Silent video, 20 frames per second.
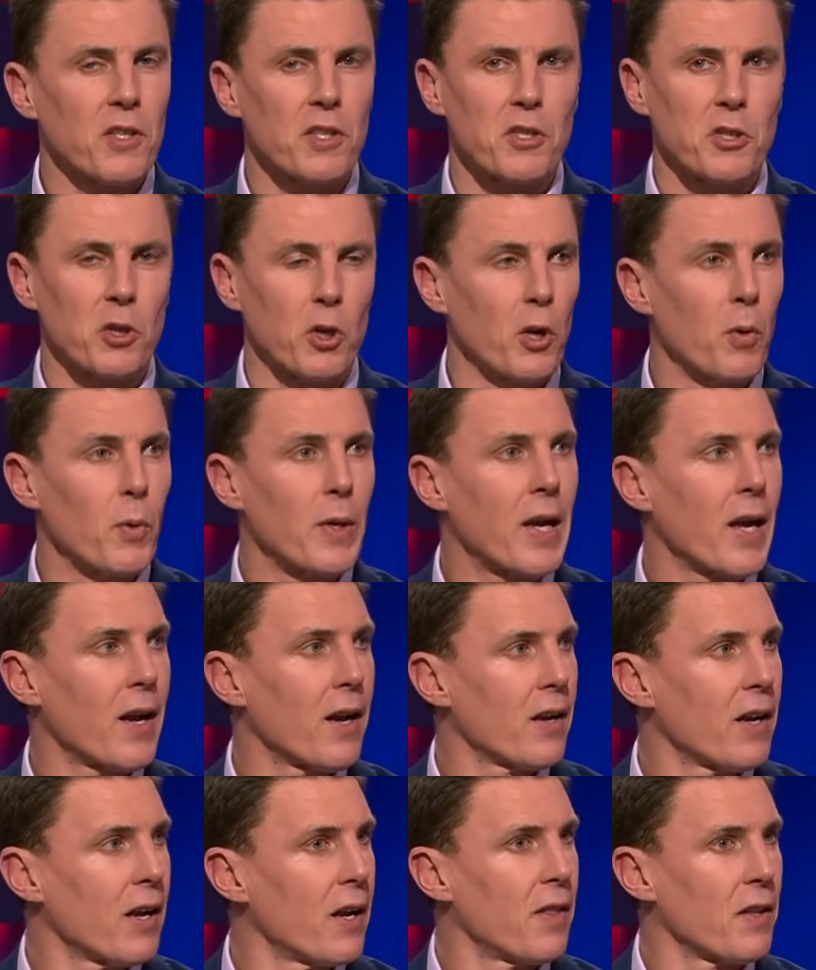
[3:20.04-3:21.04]
the sooner we get
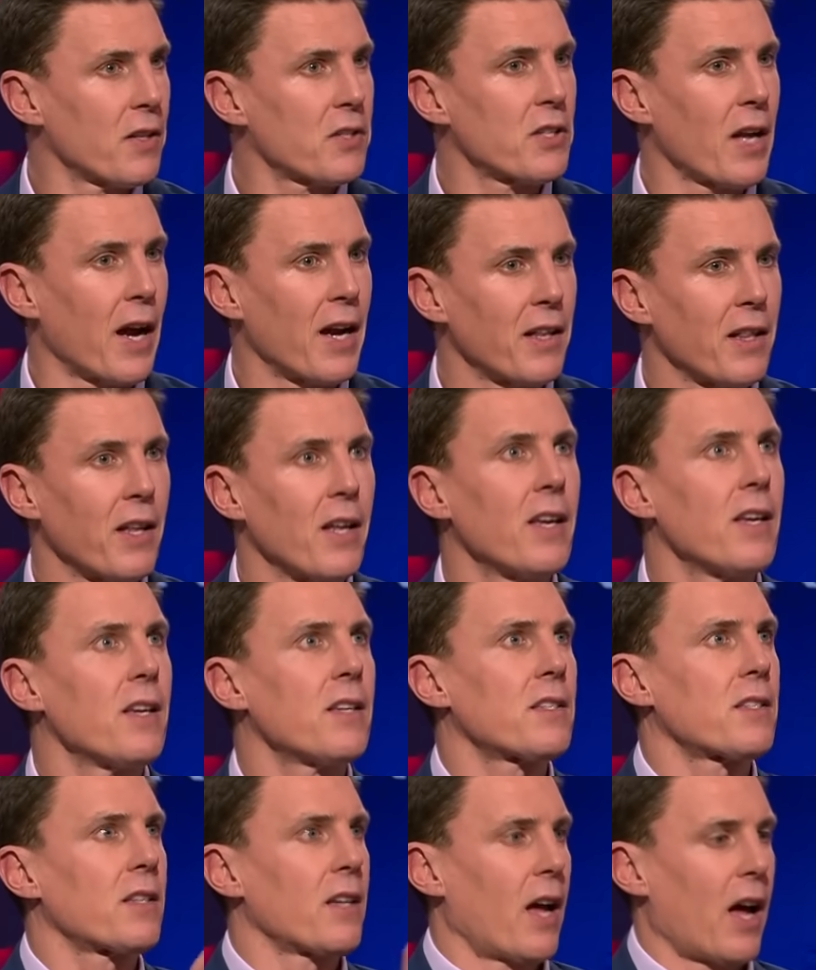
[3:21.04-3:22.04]
it in the state
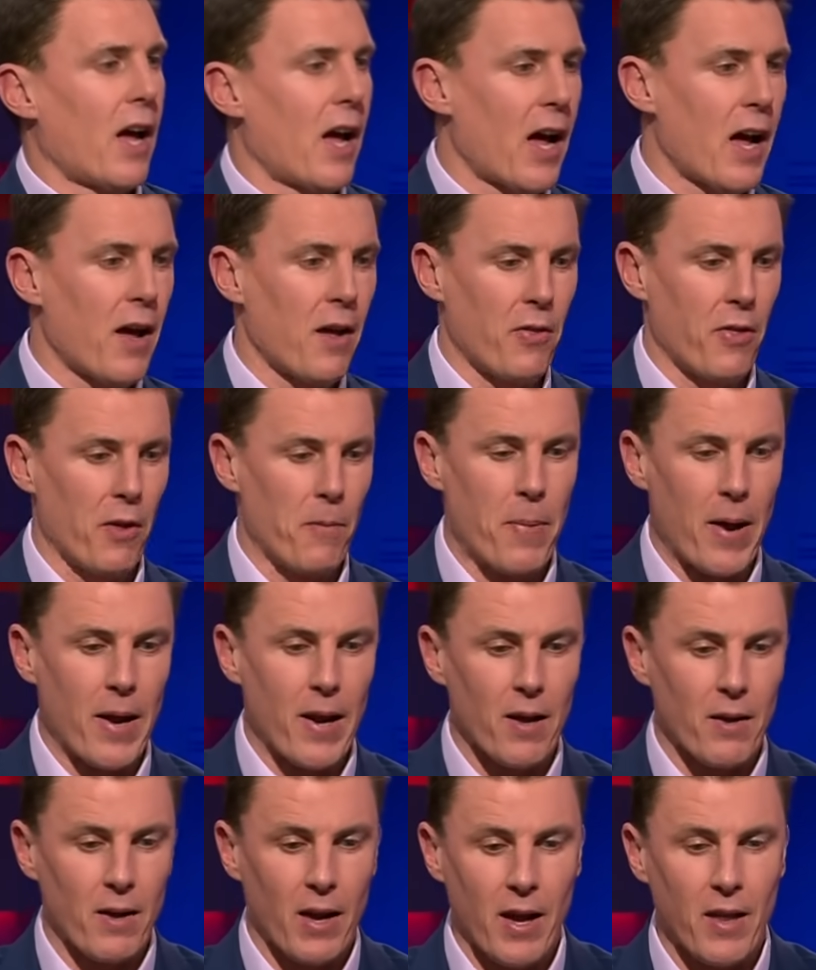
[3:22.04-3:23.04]
leagues, the
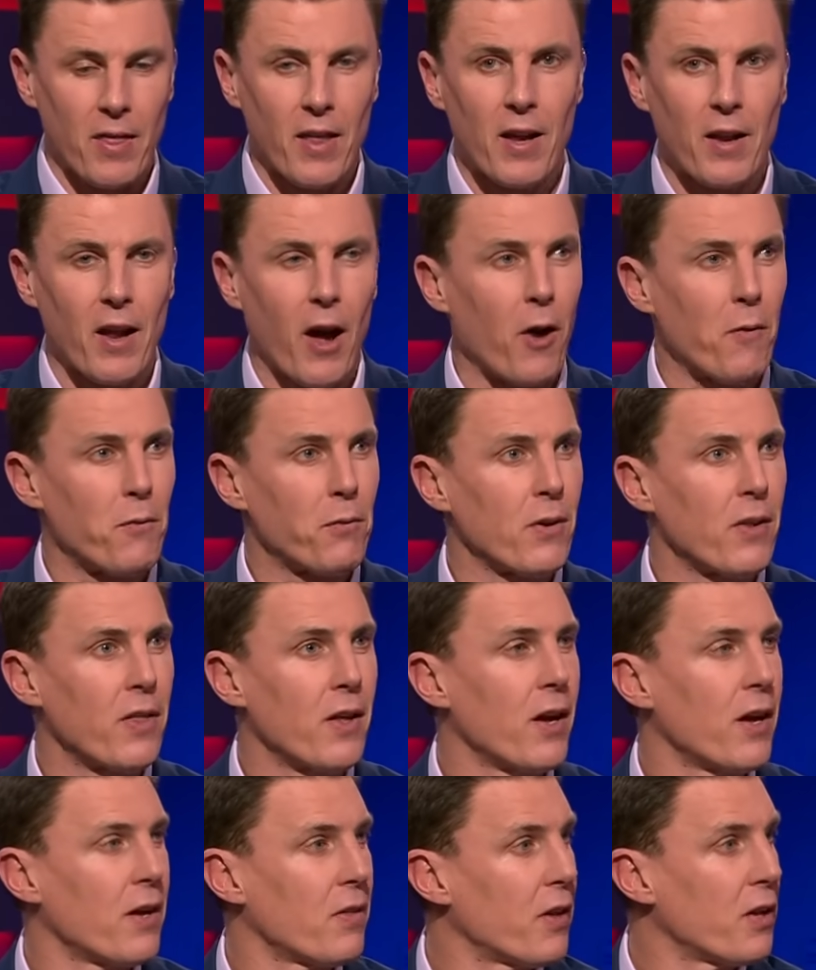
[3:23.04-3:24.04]
better, and then hopefully
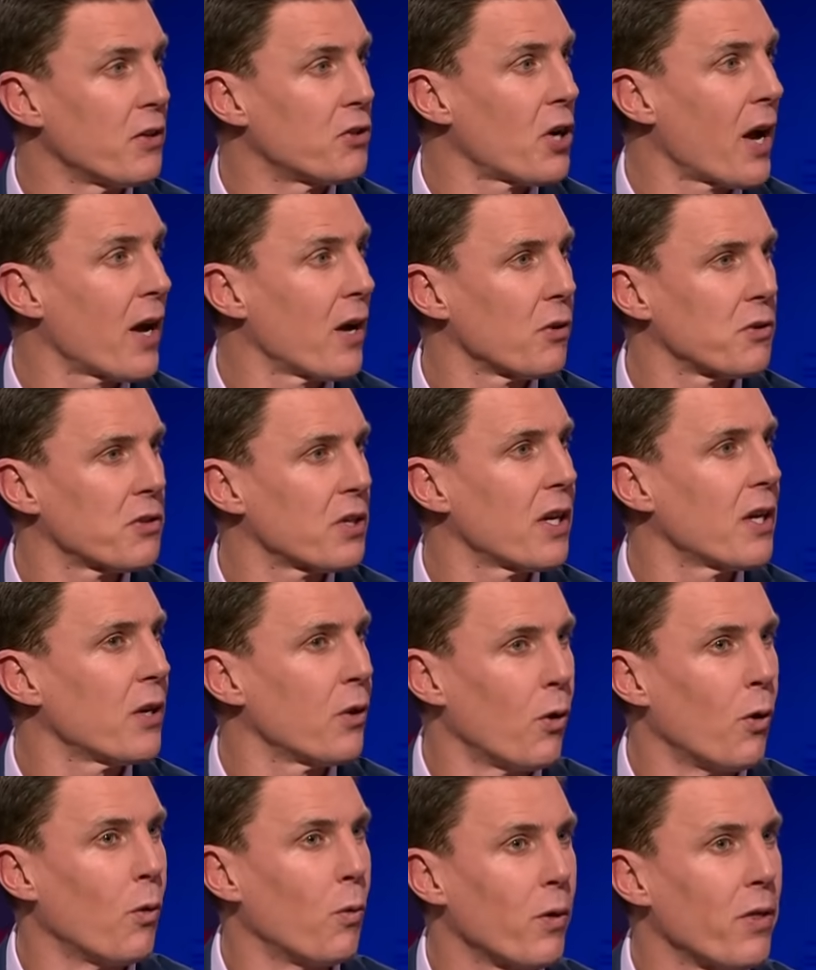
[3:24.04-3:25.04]
the JLT
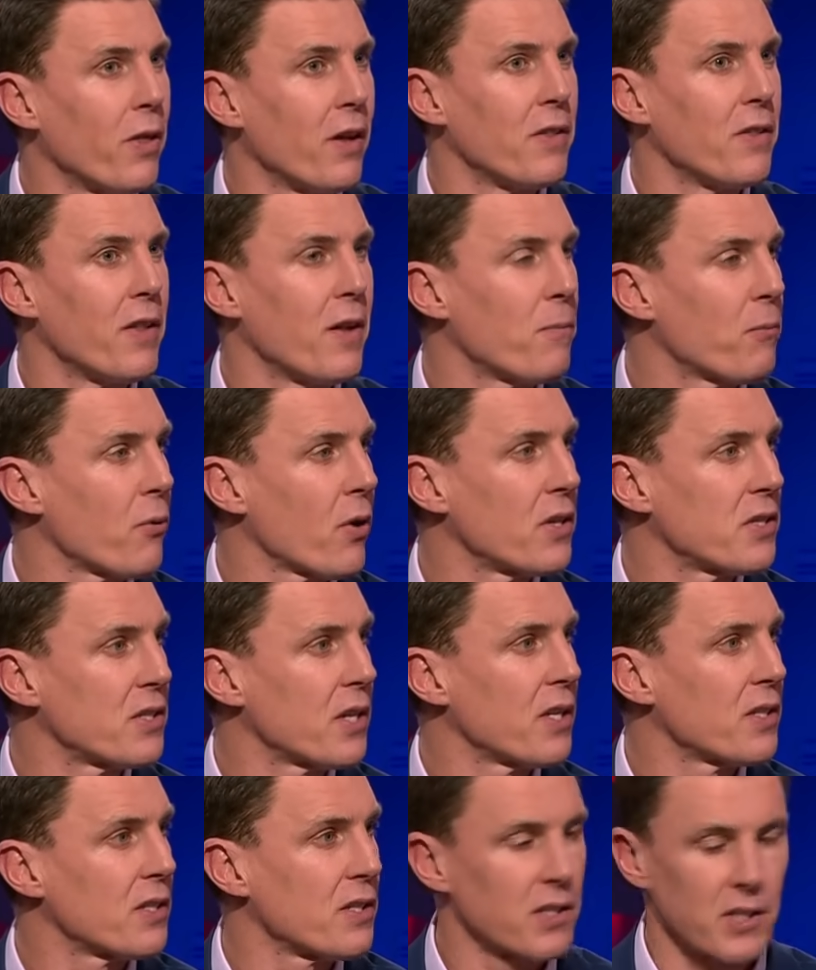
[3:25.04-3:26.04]
or the
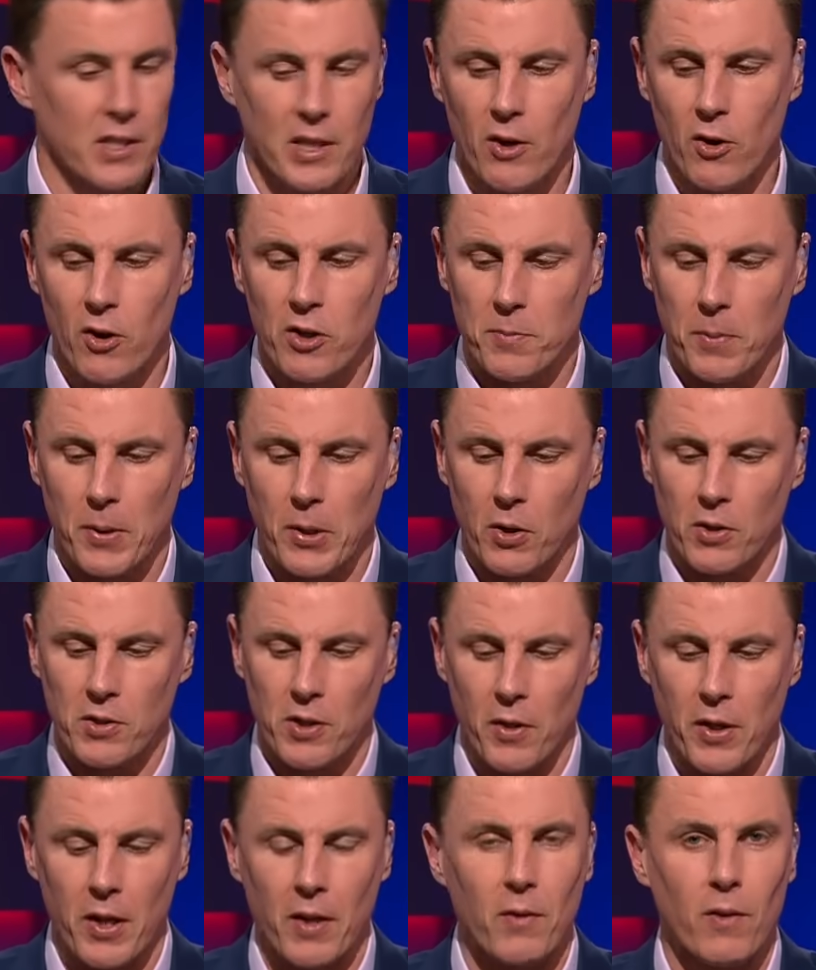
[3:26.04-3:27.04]
pre-season series, because I
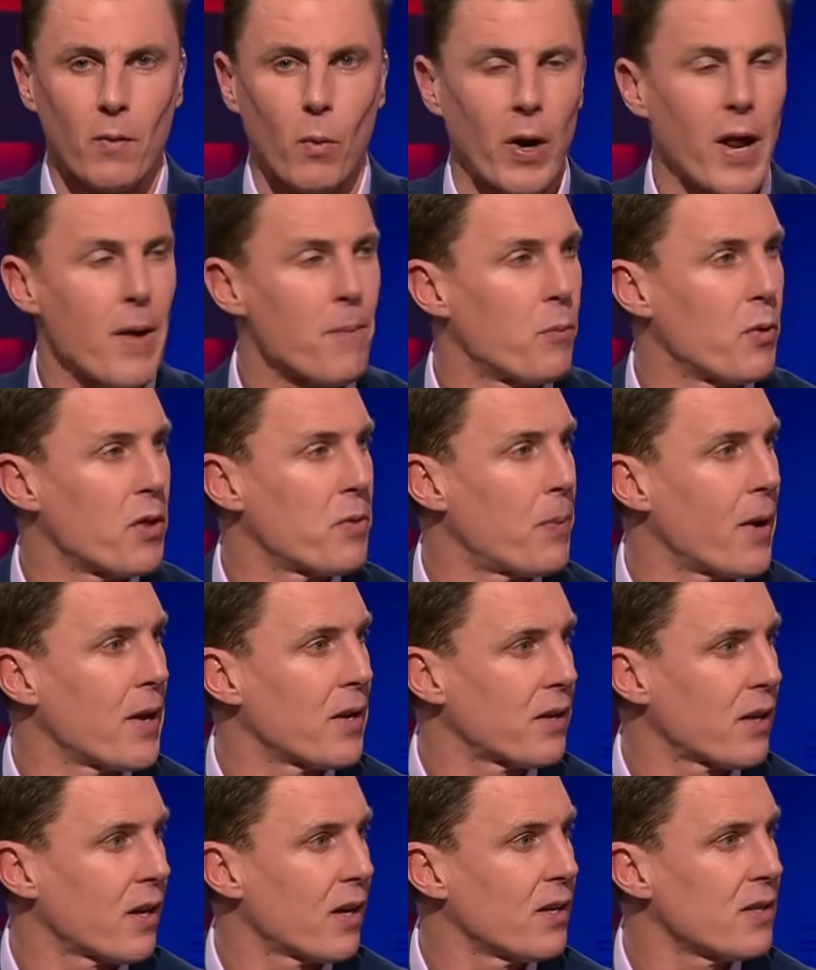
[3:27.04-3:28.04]
think what happened with Ben
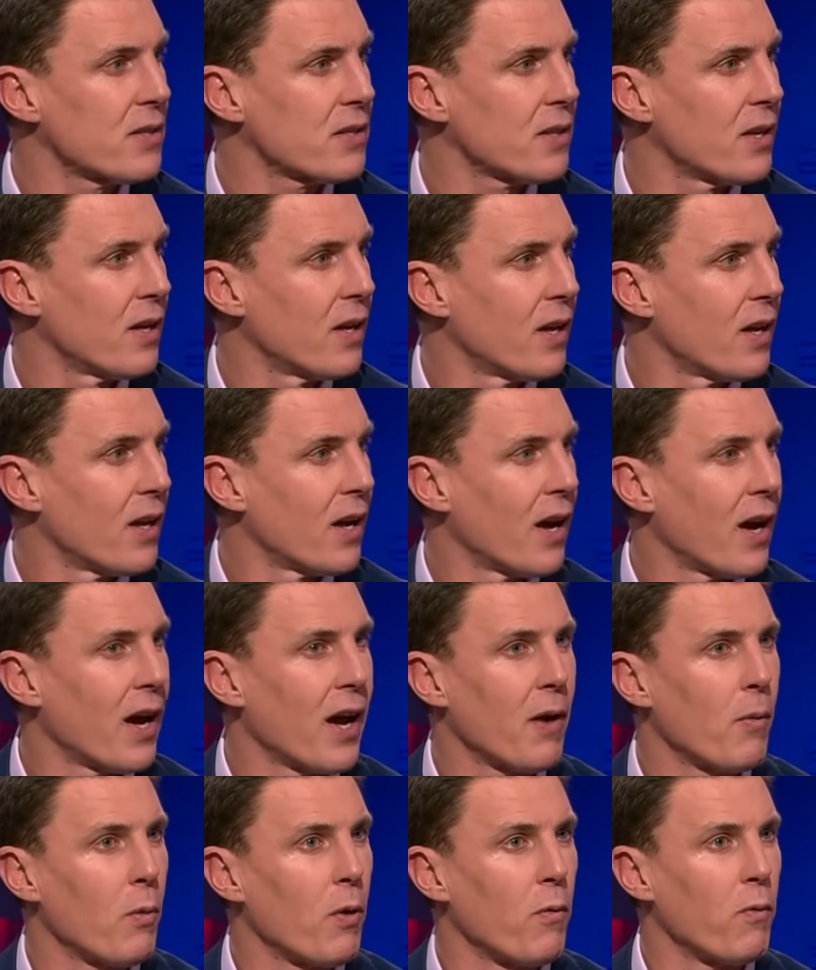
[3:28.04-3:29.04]
Keys,
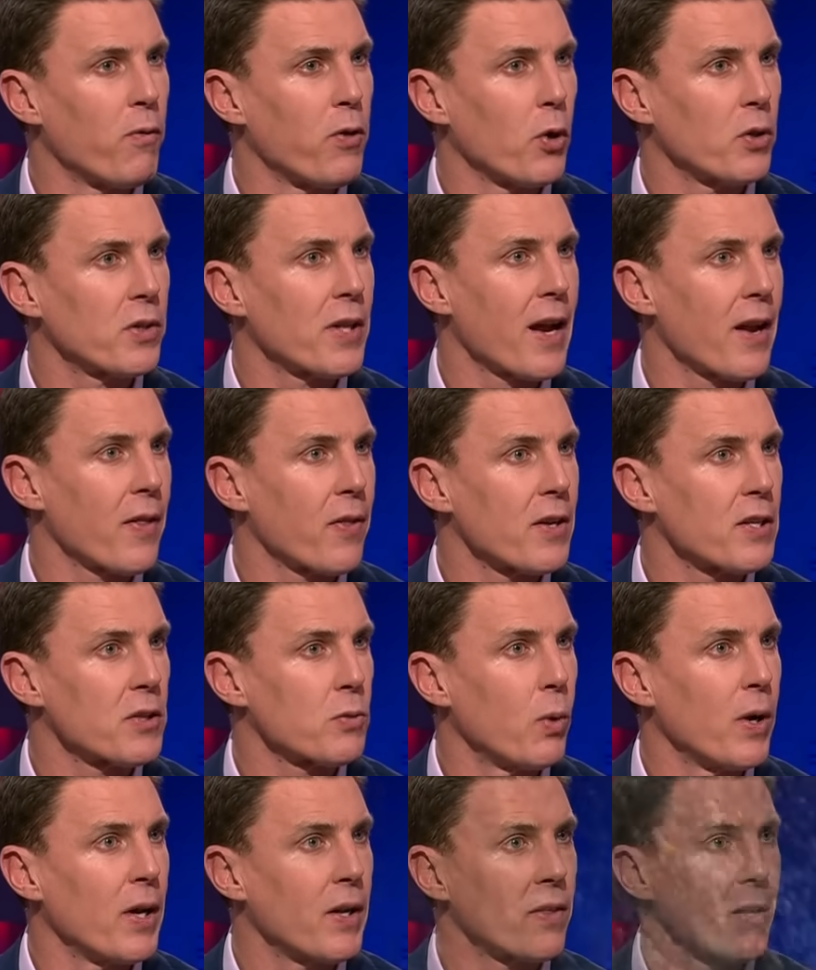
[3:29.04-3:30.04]
we've looked at it this week,